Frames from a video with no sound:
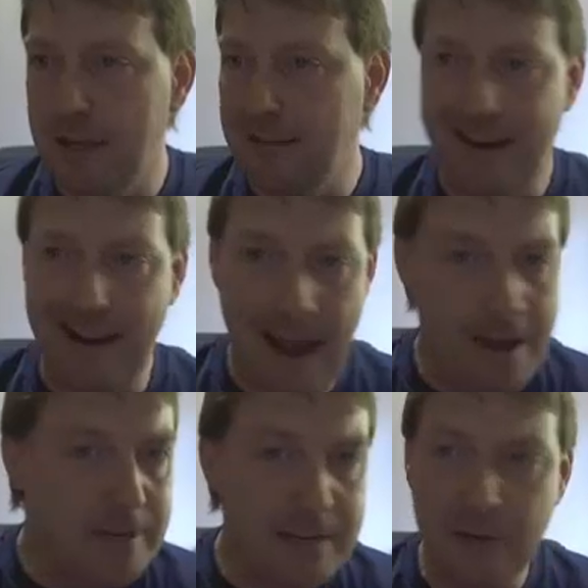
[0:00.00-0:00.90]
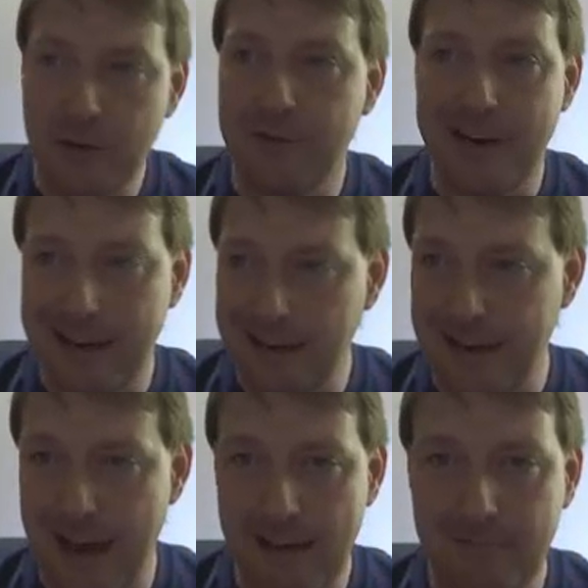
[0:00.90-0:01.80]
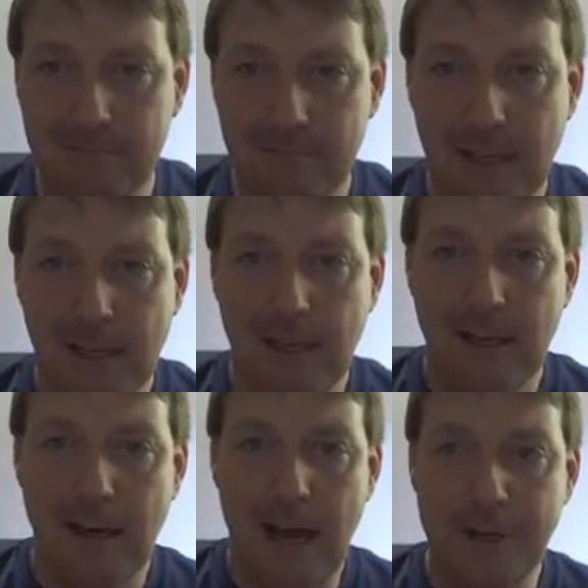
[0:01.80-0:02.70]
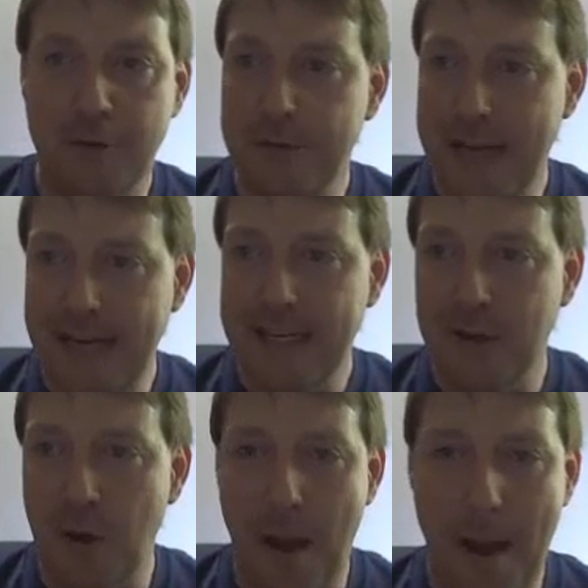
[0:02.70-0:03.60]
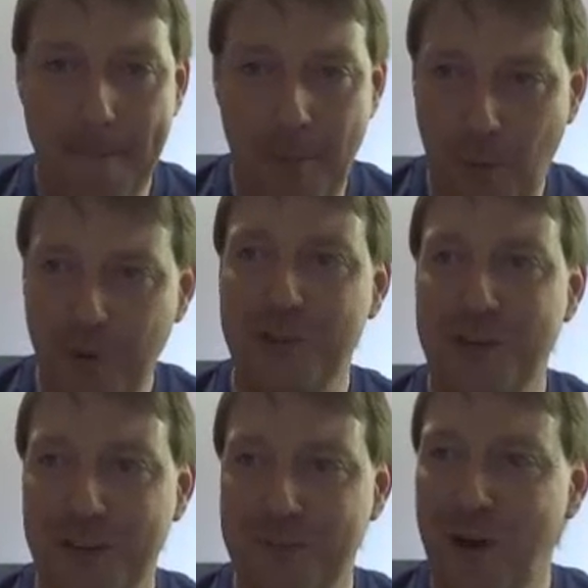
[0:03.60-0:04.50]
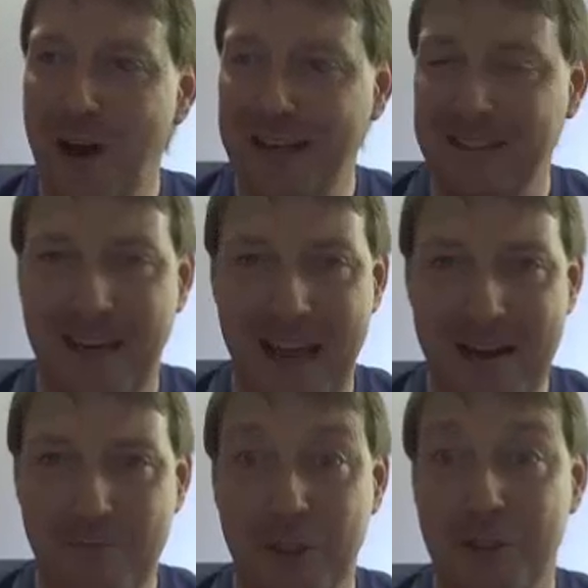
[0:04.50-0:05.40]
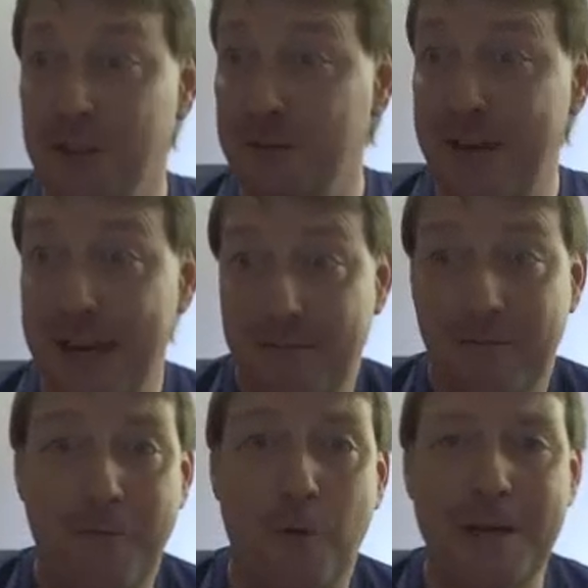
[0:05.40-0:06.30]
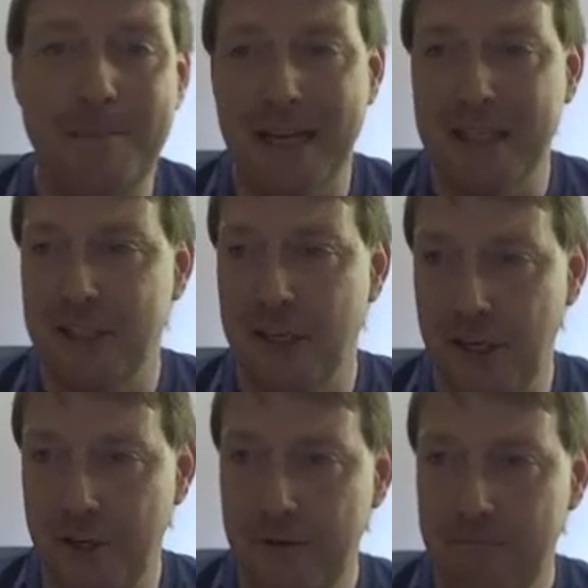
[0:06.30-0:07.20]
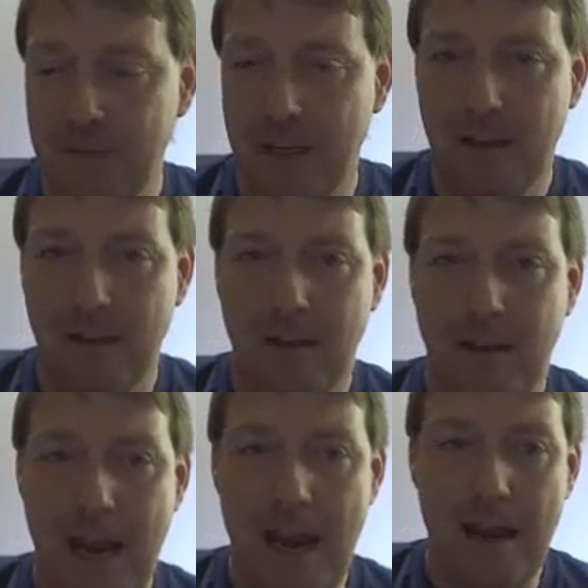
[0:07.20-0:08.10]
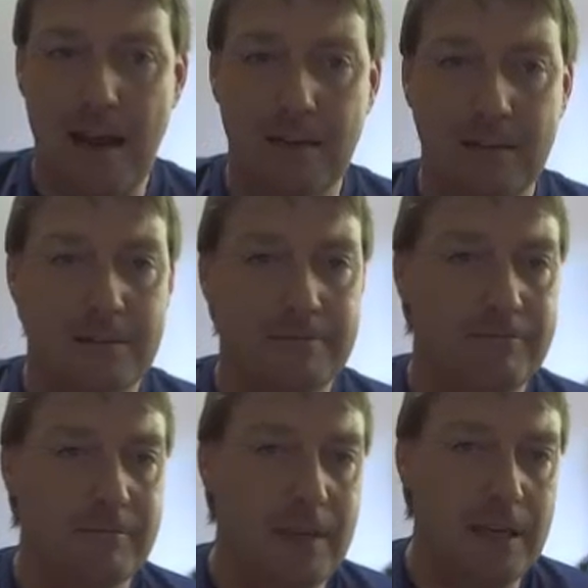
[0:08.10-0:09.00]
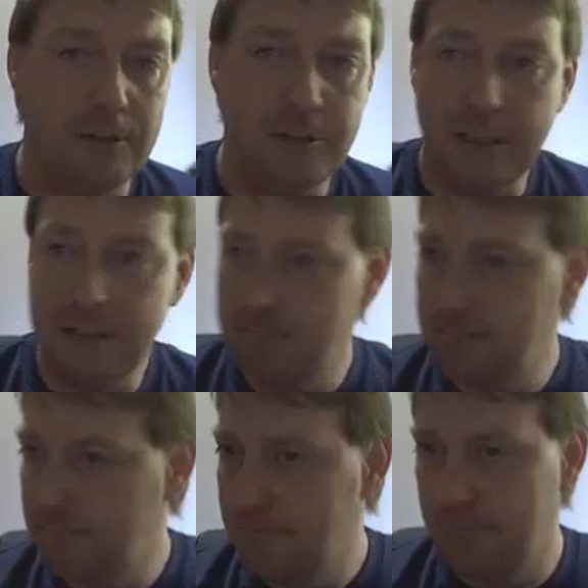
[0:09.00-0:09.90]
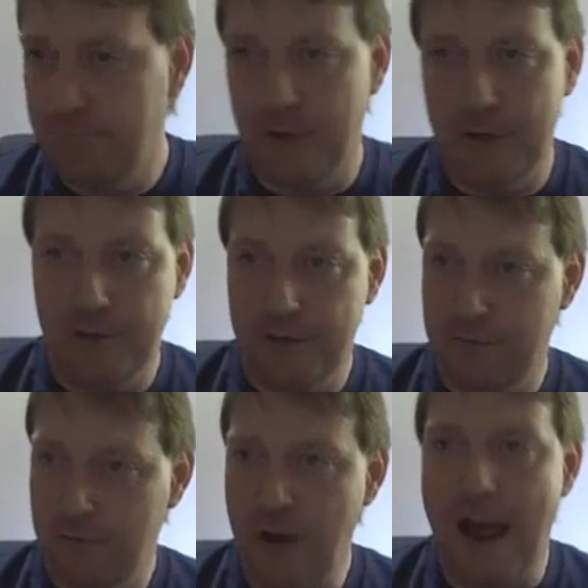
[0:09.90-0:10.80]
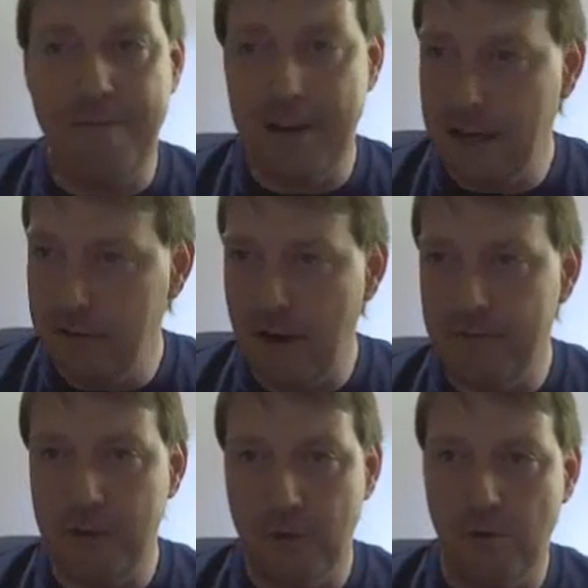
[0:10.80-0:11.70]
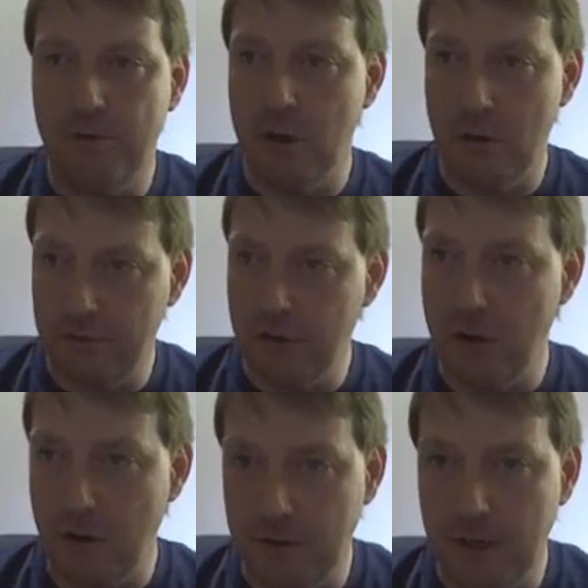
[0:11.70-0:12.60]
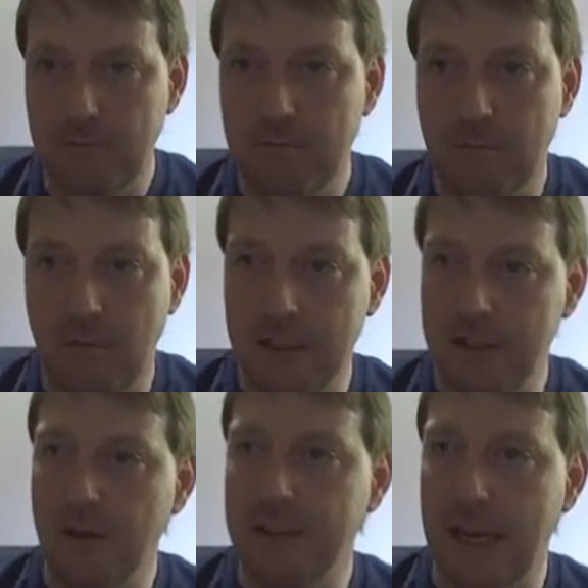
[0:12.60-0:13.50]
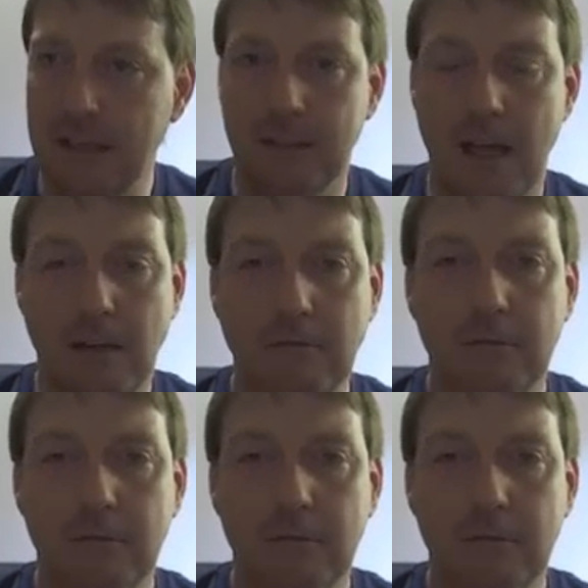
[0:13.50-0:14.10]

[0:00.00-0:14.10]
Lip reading: that I haven't even created yet. I created a portion of the product today, which took me 40 minutes to do, and it'll just produce traffic and revenue over and over and over when it's all said and done.